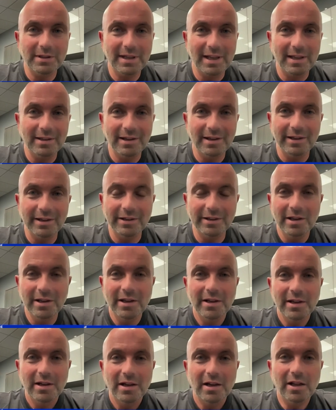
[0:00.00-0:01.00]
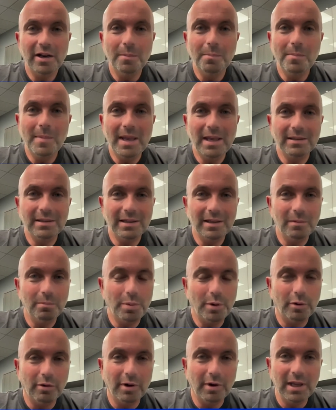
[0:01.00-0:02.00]
attending, an amazing
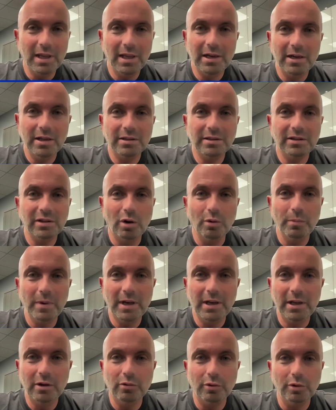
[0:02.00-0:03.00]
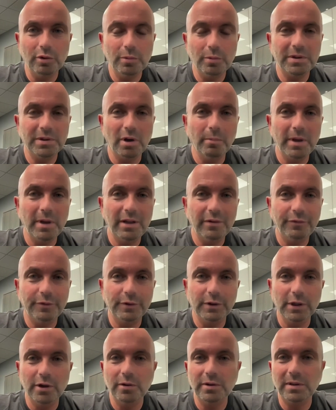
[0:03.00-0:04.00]
parade, so many groups, so many
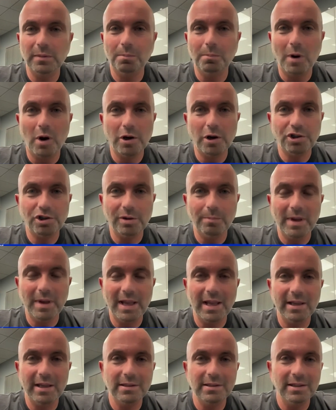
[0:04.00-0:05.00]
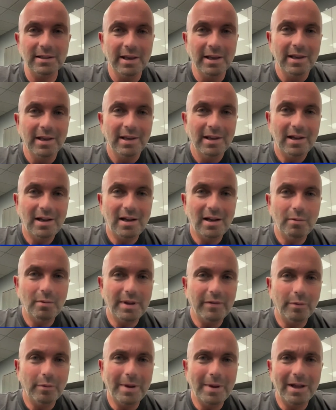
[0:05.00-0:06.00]
floats, marching bands. Uh,
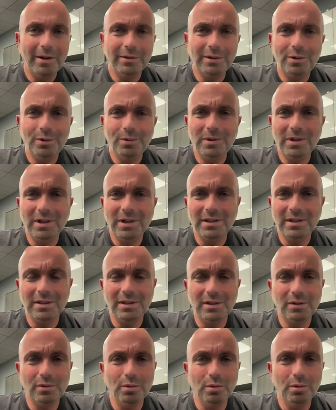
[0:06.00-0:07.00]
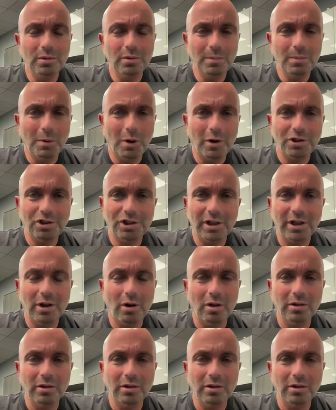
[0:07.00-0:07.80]
we have about two dozen schools marching